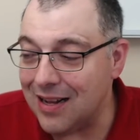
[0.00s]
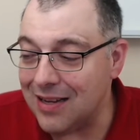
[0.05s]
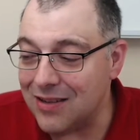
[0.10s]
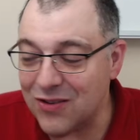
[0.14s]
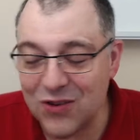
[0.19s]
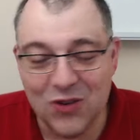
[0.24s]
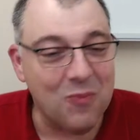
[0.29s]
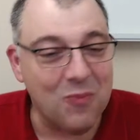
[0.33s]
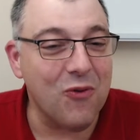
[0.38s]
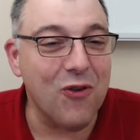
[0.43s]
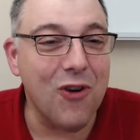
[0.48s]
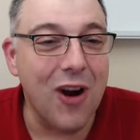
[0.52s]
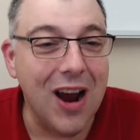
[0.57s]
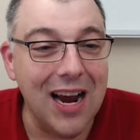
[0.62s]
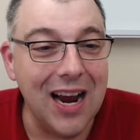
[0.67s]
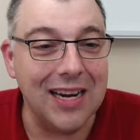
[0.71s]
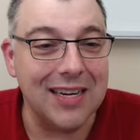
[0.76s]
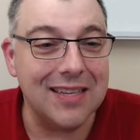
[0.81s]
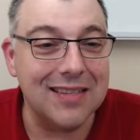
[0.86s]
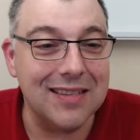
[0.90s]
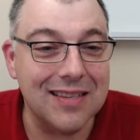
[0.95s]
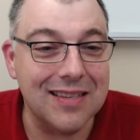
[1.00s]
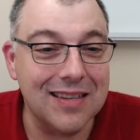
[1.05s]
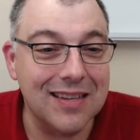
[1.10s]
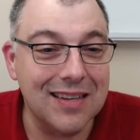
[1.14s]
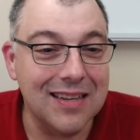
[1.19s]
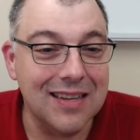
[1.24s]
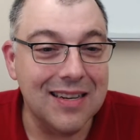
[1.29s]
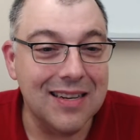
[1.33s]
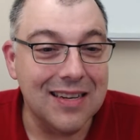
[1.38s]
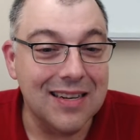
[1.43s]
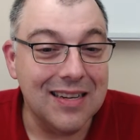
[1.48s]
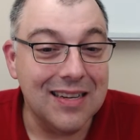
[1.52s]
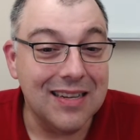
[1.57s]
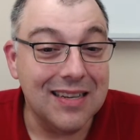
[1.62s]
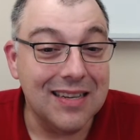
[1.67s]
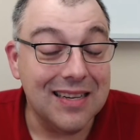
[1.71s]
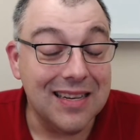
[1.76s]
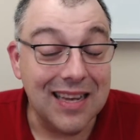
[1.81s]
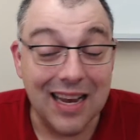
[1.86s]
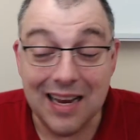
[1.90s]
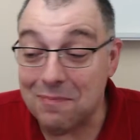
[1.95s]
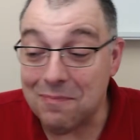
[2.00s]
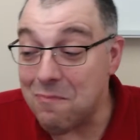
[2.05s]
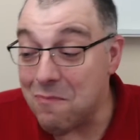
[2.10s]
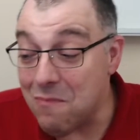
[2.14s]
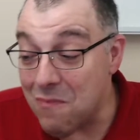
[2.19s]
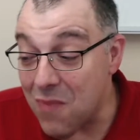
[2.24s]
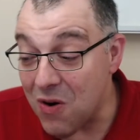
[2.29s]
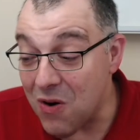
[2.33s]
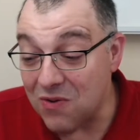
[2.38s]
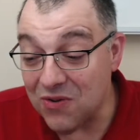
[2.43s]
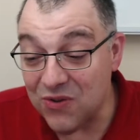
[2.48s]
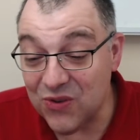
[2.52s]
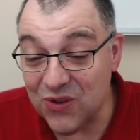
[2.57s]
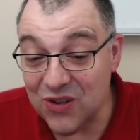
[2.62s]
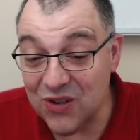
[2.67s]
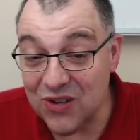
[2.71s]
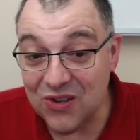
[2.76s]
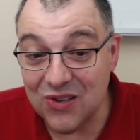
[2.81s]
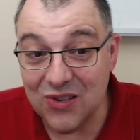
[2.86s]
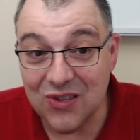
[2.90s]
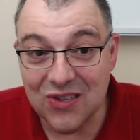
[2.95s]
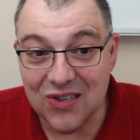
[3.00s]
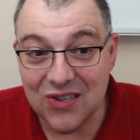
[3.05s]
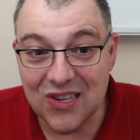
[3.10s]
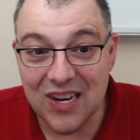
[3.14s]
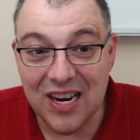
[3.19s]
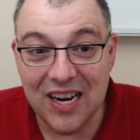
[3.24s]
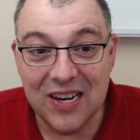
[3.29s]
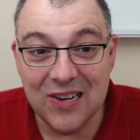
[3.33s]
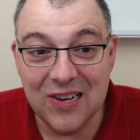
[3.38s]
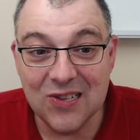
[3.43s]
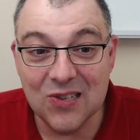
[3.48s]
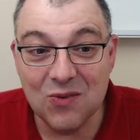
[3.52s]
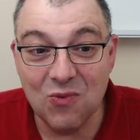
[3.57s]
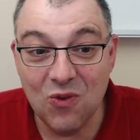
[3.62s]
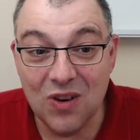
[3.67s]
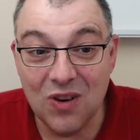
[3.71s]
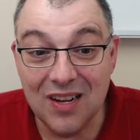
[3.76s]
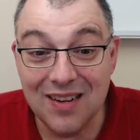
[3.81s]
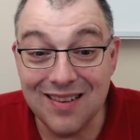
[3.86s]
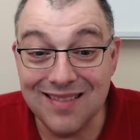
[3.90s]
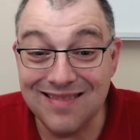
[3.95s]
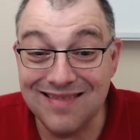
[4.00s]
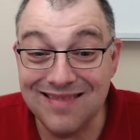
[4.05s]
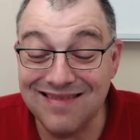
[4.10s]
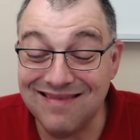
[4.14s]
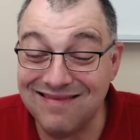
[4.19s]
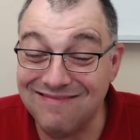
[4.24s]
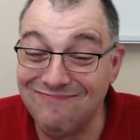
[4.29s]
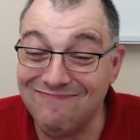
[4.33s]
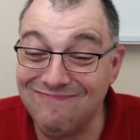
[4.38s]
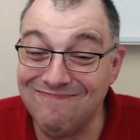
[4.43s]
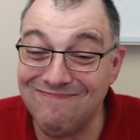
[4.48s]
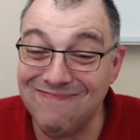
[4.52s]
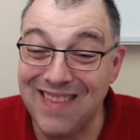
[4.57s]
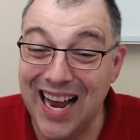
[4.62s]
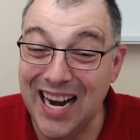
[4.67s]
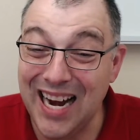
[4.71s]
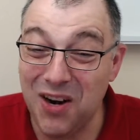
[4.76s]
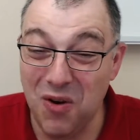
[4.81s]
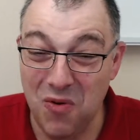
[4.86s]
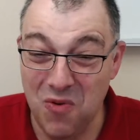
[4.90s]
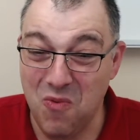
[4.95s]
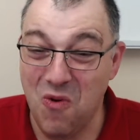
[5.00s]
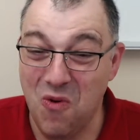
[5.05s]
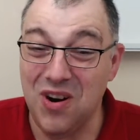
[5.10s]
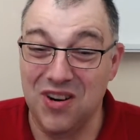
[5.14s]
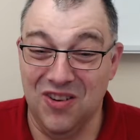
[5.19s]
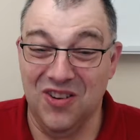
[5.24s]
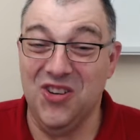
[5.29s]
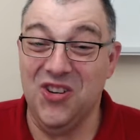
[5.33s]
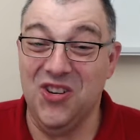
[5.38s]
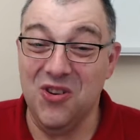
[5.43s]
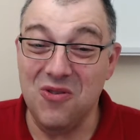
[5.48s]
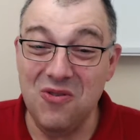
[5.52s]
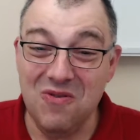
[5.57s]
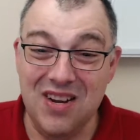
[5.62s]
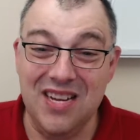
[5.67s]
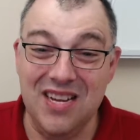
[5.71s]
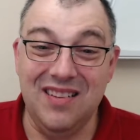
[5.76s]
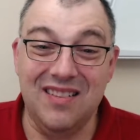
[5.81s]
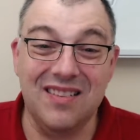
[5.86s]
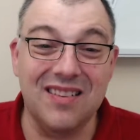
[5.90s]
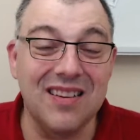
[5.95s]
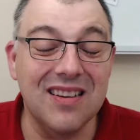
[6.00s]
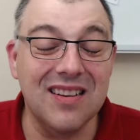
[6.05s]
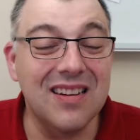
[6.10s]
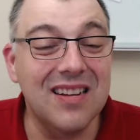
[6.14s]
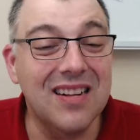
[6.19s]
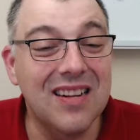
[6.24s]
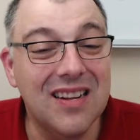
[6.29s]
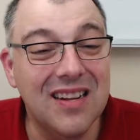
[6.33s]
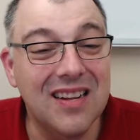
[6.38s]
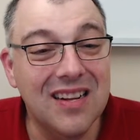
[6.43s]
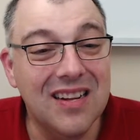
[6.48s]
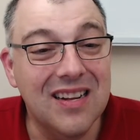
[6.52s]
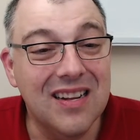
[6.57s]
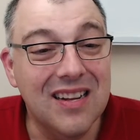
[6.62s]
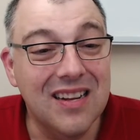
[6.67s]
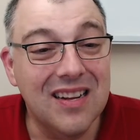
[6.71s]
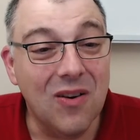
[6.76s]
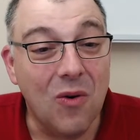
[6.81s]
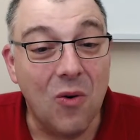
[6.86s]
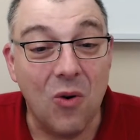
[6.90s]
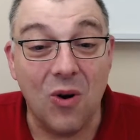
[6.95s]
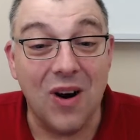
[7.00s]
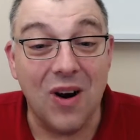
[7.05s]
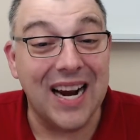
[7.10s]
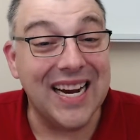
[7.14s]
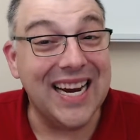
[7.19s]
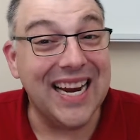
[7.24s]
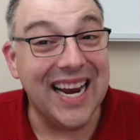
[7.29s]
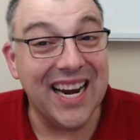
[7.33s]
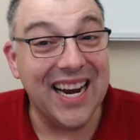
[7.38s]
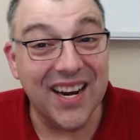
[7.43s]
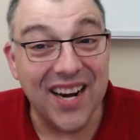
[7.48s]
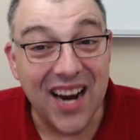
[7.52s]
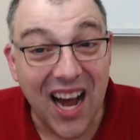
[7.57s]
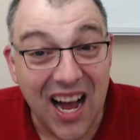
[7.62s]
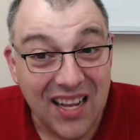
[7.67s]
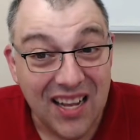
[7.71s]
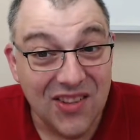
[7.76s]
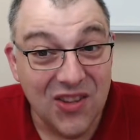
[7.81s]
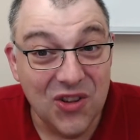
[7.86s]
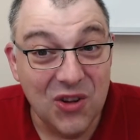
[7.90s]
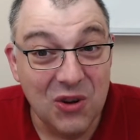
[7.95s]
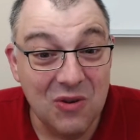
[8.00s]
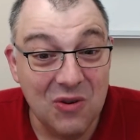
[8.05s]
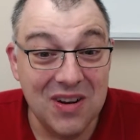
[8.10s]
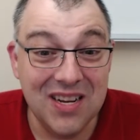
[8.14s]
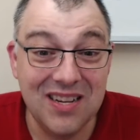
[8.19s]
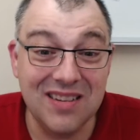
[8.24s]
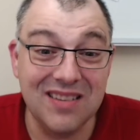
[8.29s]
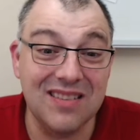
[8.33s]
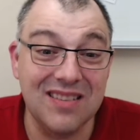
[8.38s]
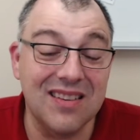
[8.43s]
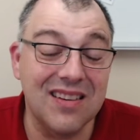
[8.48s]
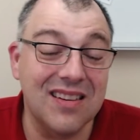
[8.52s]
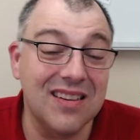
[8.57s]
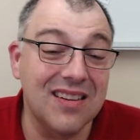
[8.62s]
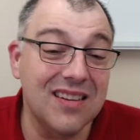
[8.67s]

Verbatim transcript: surprised that Moses says, well, I don't want to do it or I cannot do it.